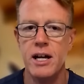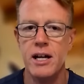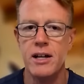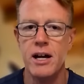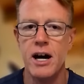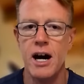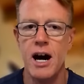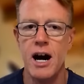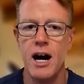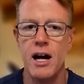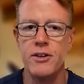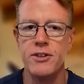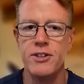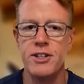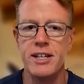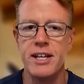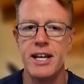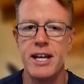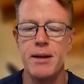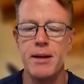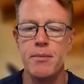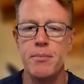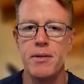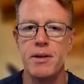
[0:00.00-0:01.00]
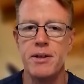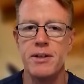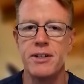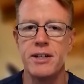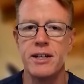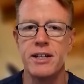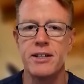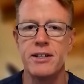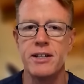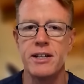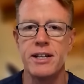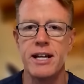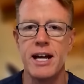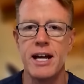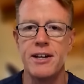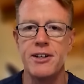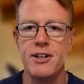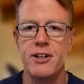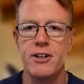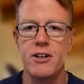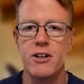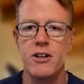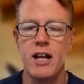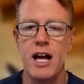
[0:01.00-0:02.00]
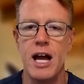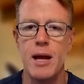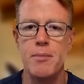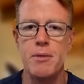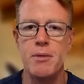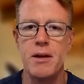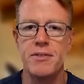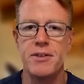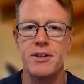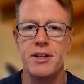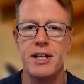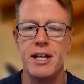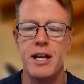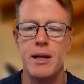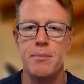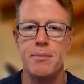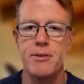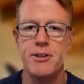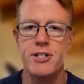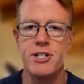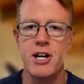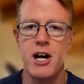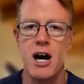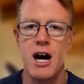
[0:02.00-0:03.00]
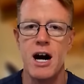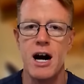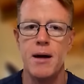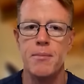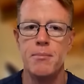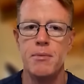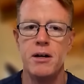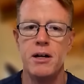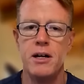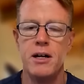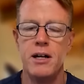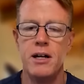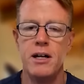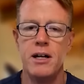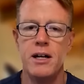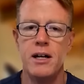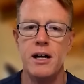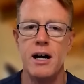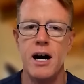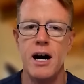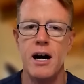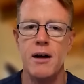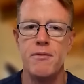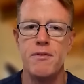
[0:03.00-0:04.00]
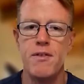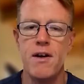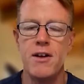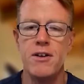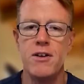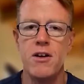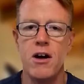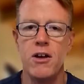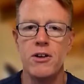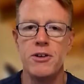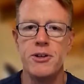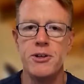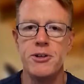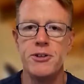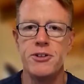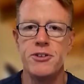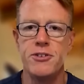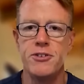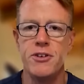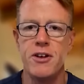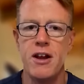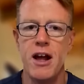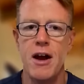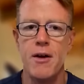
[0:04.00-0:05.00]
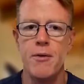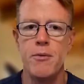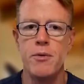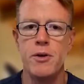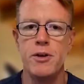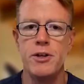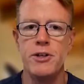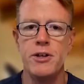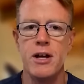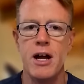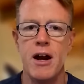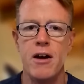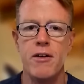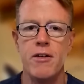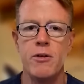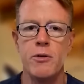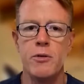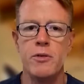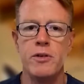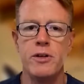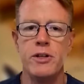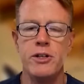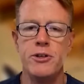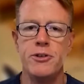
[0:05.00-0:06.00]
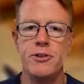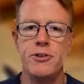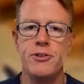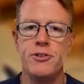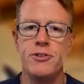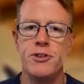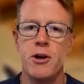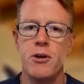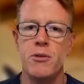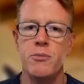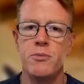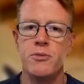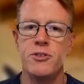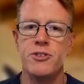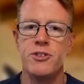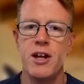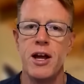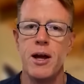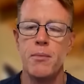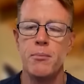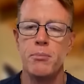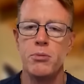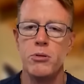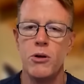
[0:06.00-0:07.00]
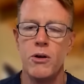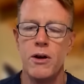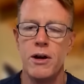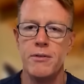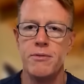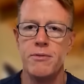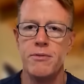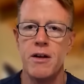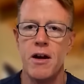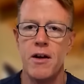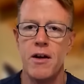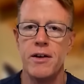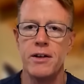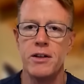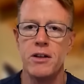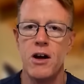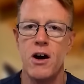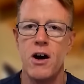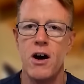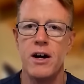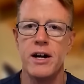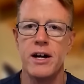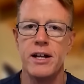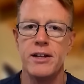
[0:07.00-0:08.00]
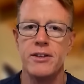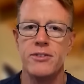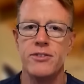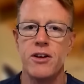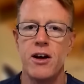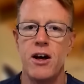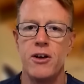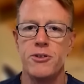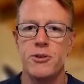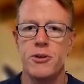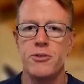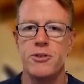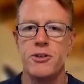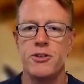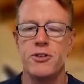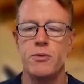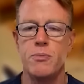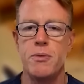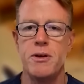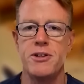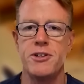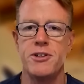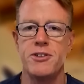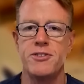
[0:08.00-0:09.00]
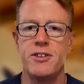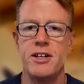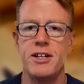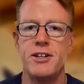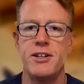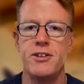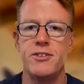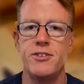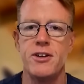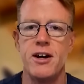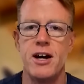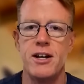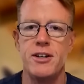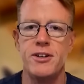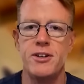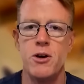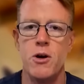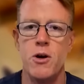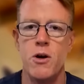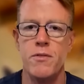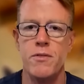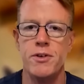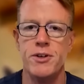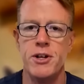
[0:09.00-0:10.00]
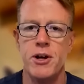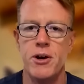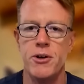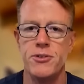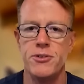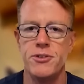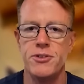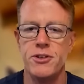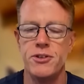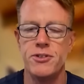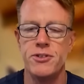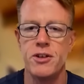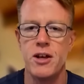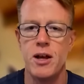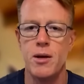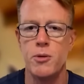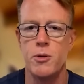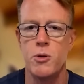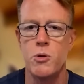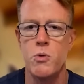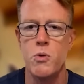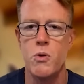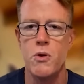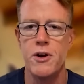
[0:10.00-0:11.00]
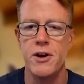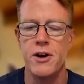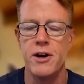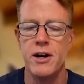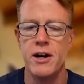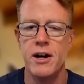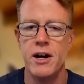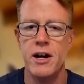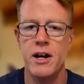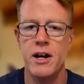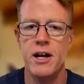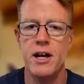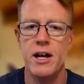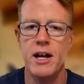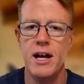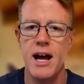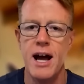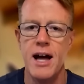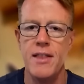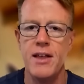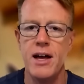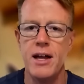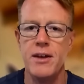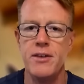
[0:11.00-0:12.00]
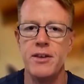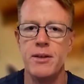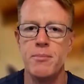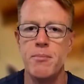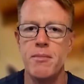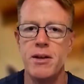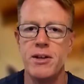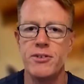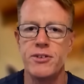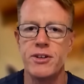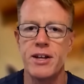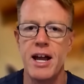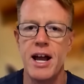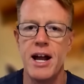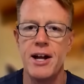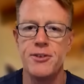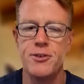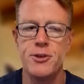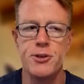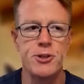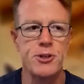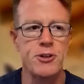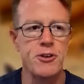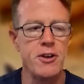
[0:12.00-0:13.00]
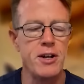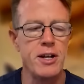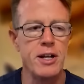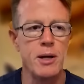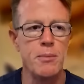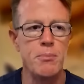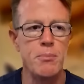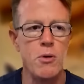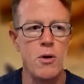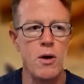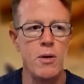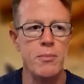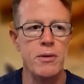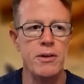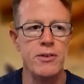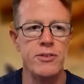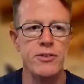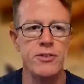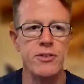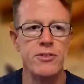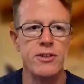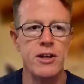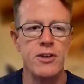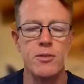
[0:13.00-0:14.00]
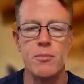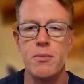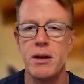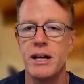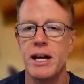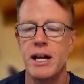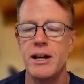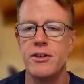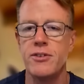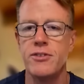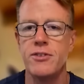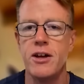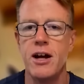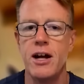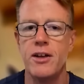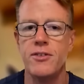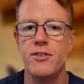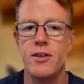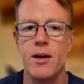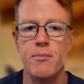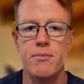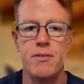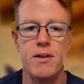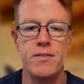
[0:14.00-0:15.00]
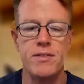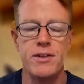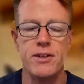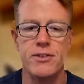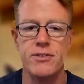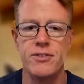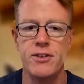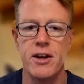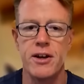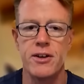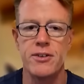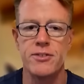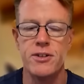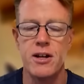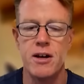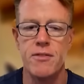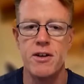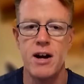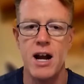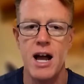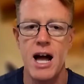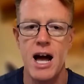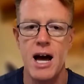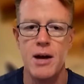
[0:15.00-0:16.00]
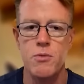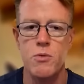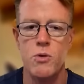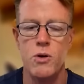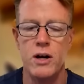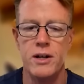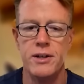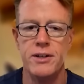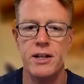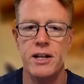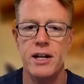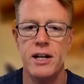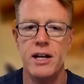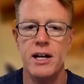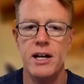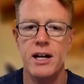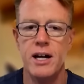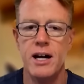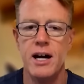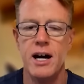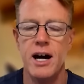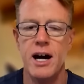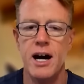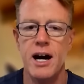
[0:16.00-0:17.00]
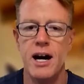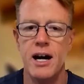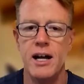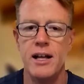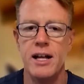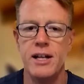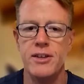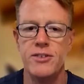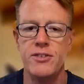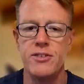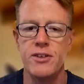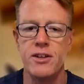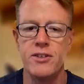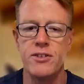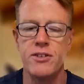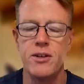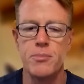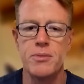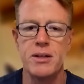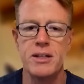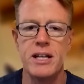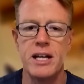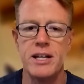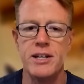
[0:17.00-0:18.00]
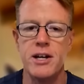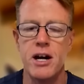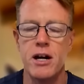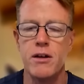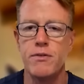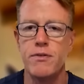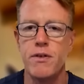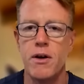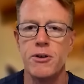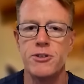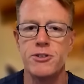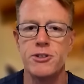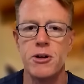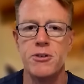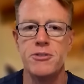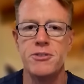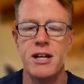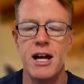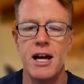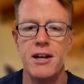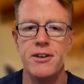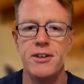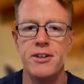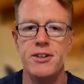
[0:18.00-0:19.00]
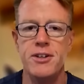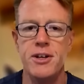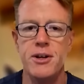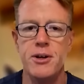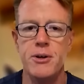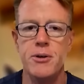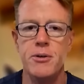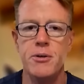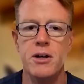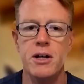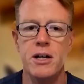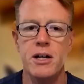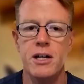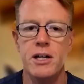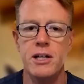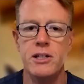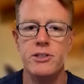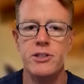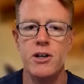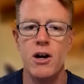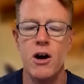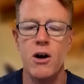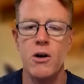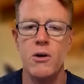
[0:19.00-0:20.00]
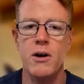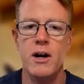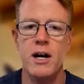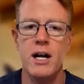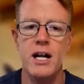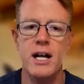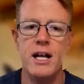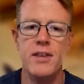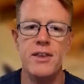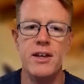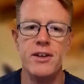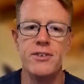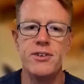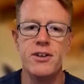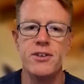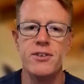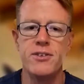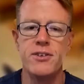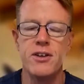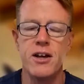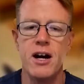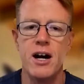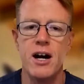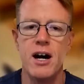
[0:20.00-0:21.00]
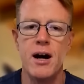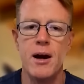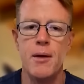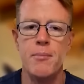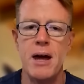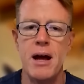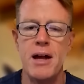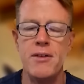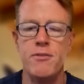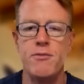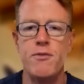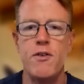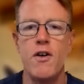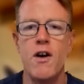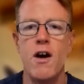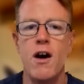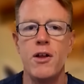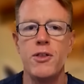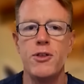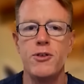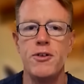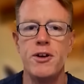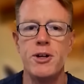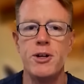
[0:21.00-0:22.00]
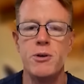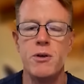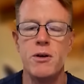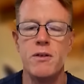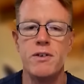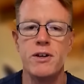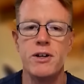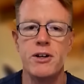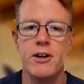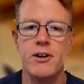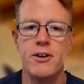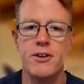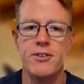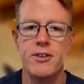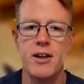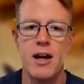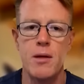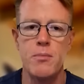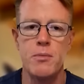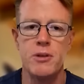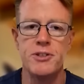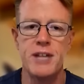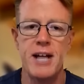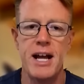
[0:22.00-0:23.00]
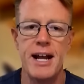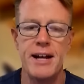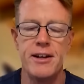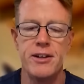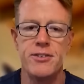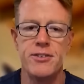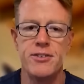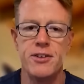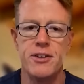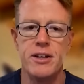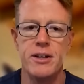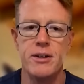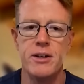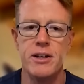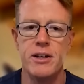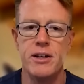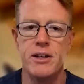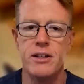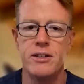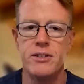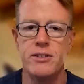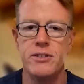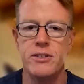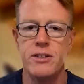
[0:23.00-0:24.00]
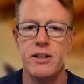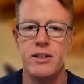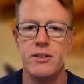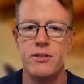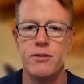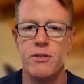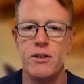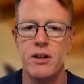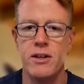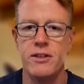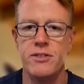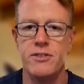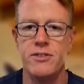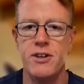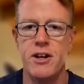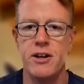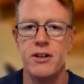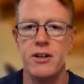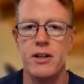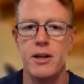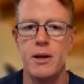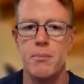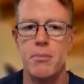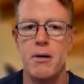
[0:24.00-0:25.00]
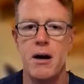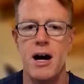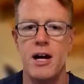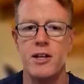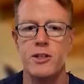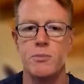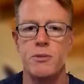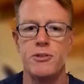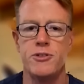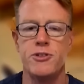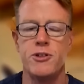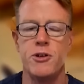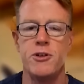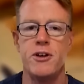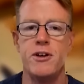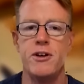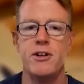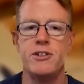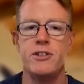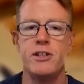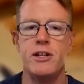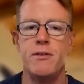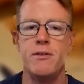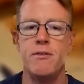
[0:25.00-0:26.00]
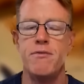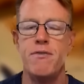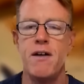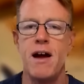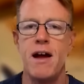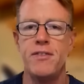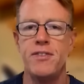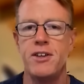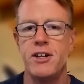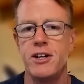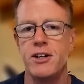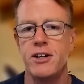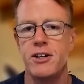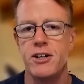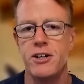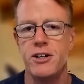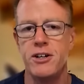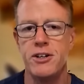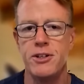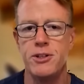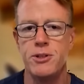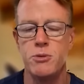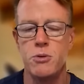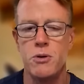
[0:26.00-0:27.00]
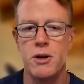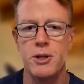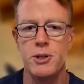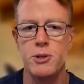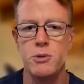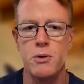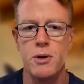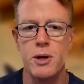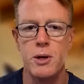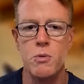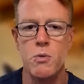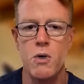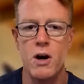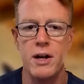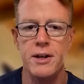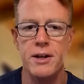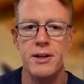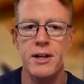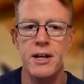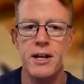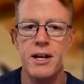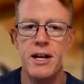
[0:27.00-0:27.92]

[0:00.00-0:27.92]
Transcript: To get your claim, you have to keep your job. Fentanyl users and heroin users don't stay employed very long, and it's also suspicious they decided to overdose in the same quarter. And then the missed cancer screening appointments doesn't make any sense. I'm 56, never had one. It's something that young folks don't tend to do. So this is, and for all three to have occurred simultaneously is nearly impossible. So there is an event that occurred in 2021.